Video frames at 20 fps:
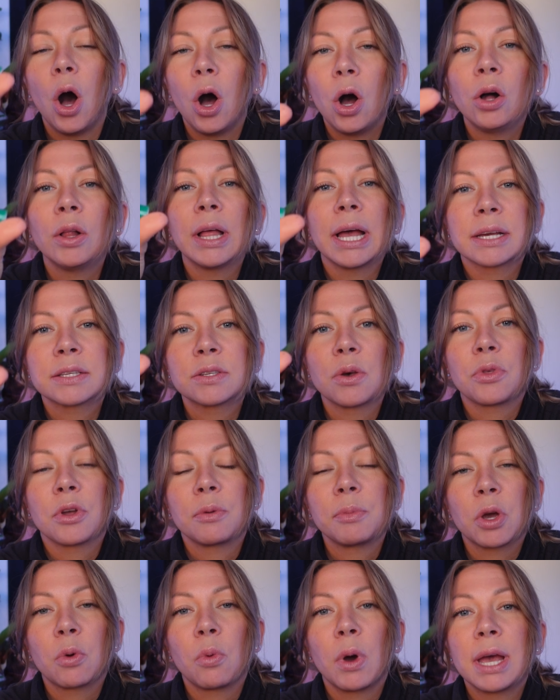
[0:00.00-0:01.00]
All
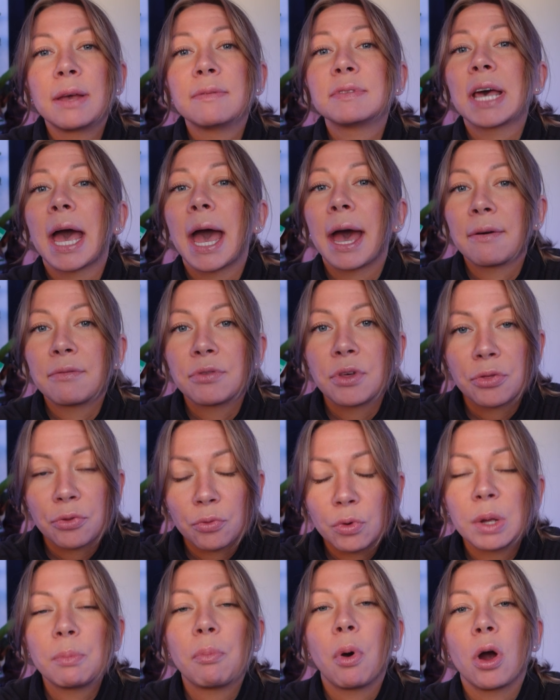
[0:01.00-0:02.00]
exothermic waves have the
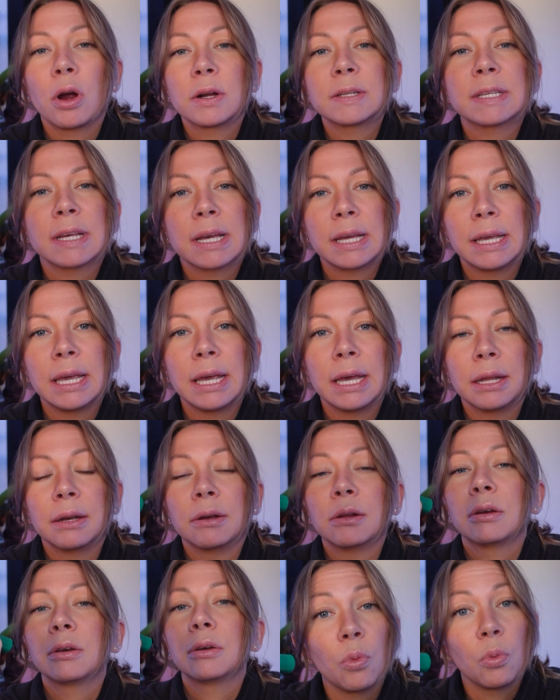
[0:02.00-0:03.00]
3 parts
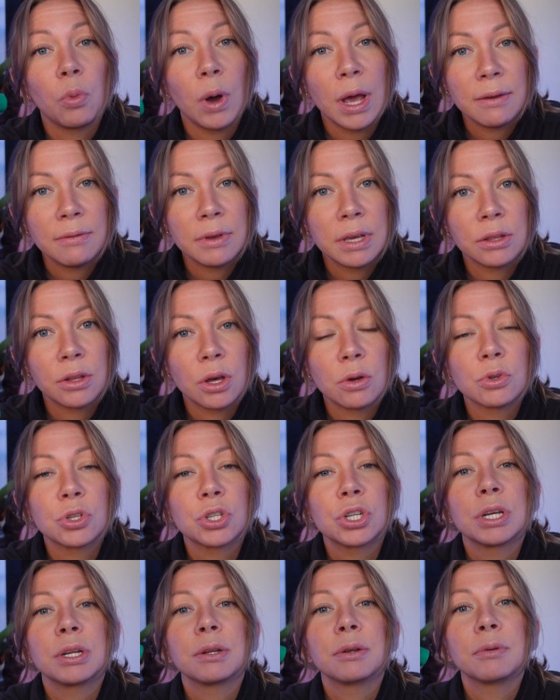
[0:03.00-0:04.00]
again: waving
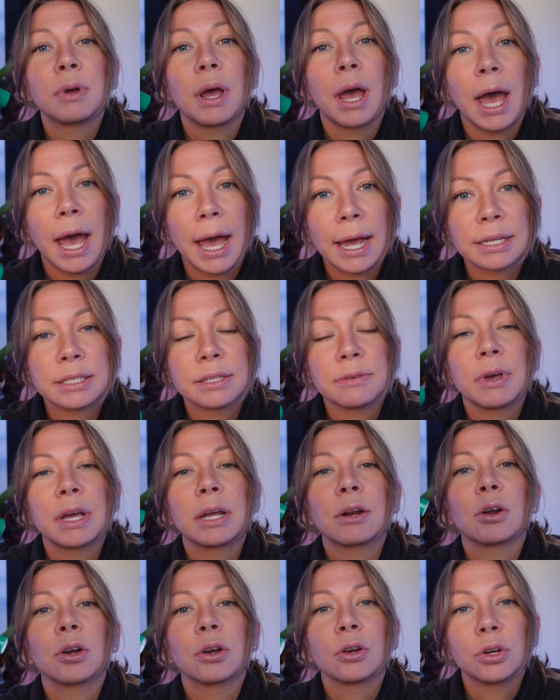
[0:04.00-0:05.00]
lotion,
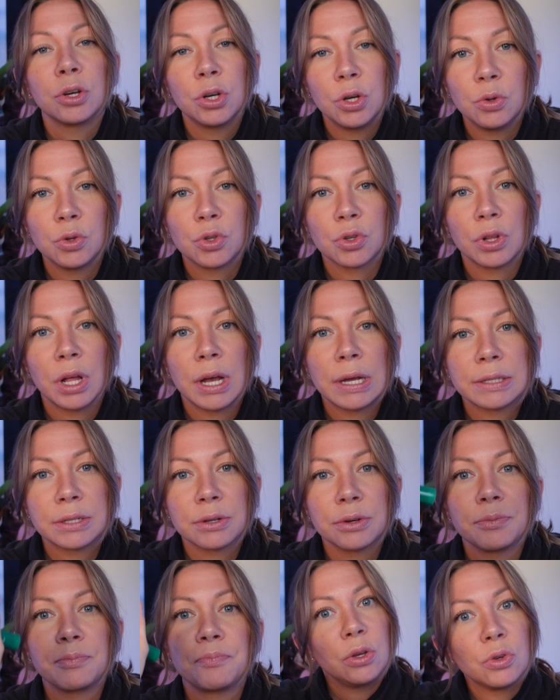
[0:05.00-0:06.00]
activator,
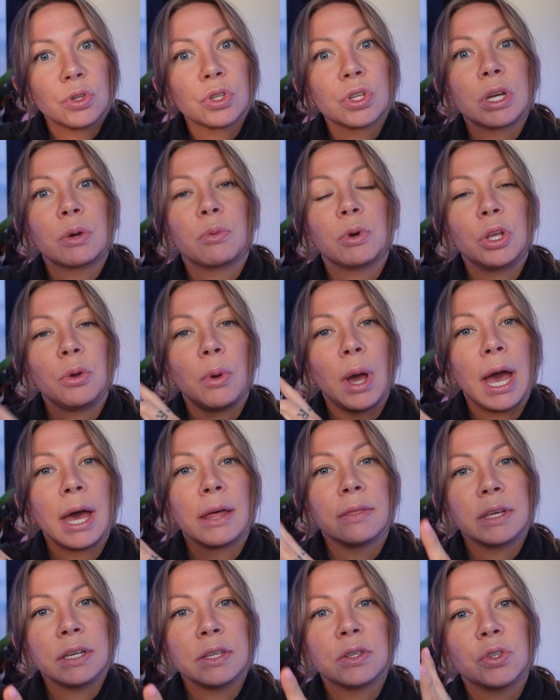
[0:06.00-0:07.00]
neutralizer. Usually when you
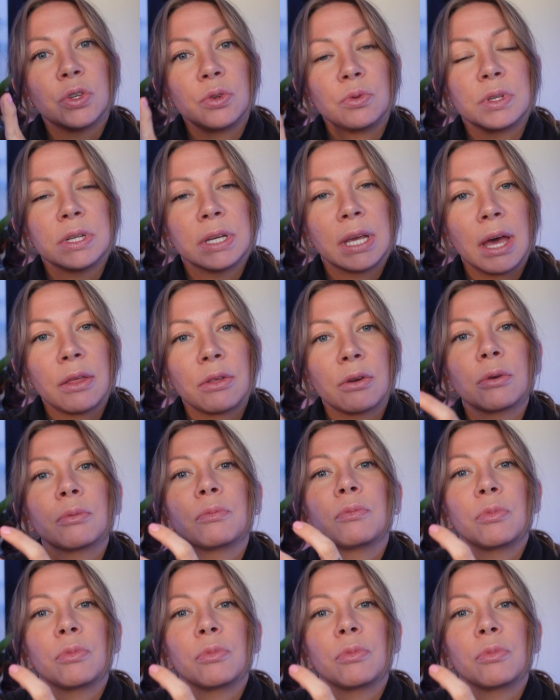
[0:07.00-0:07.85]
add these two together,